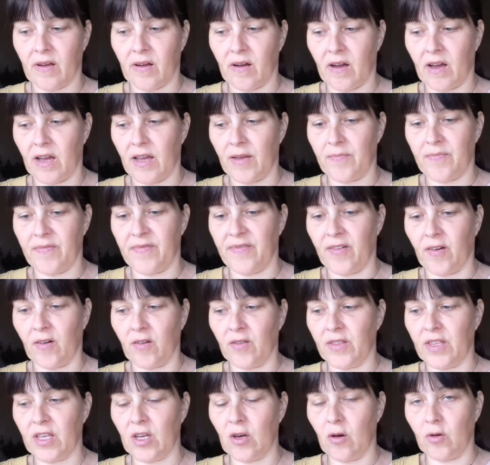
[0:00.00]
I
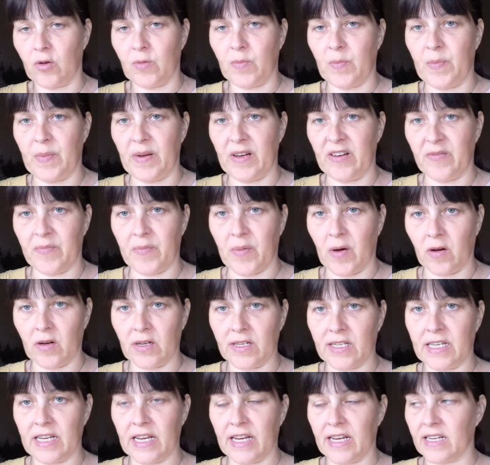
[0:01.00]
follow the odd bit of
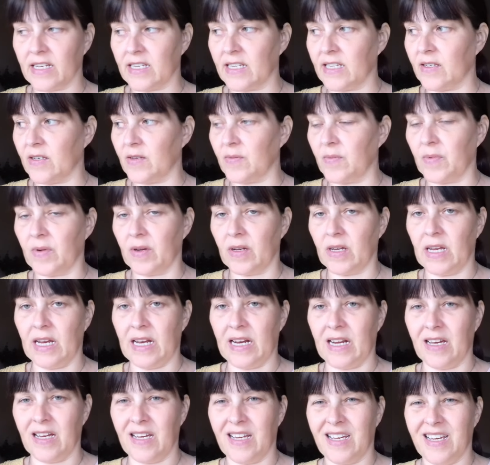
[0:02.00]
politics in
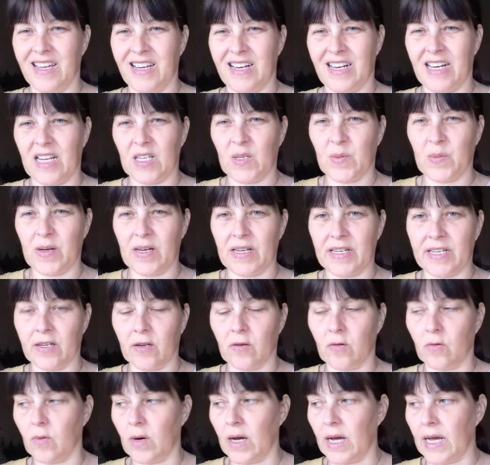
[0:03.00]
a less
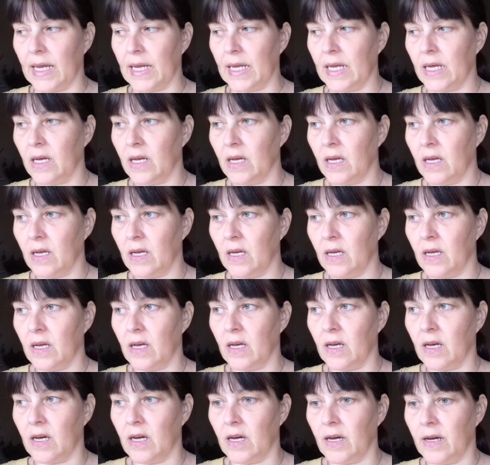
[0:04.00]
political way.
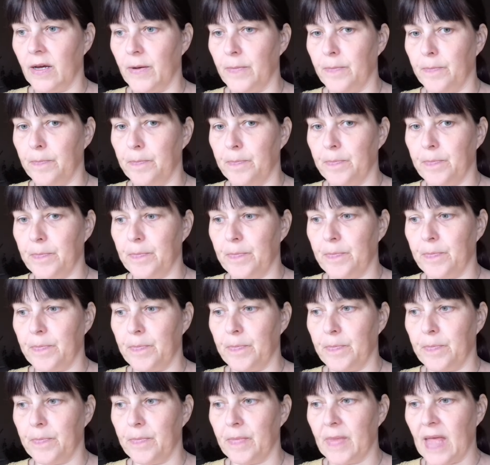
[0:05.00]
And
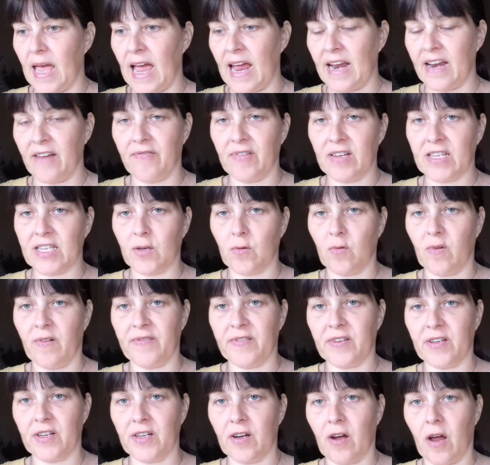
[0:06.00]
every so
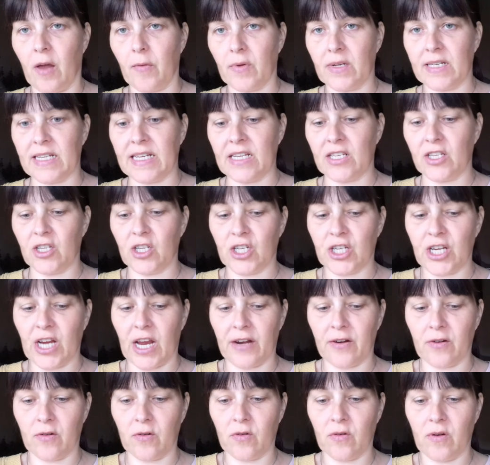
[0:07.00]
often I will ditch a
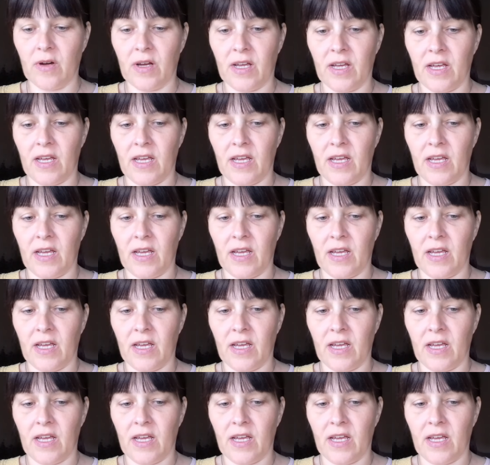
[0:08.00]
channel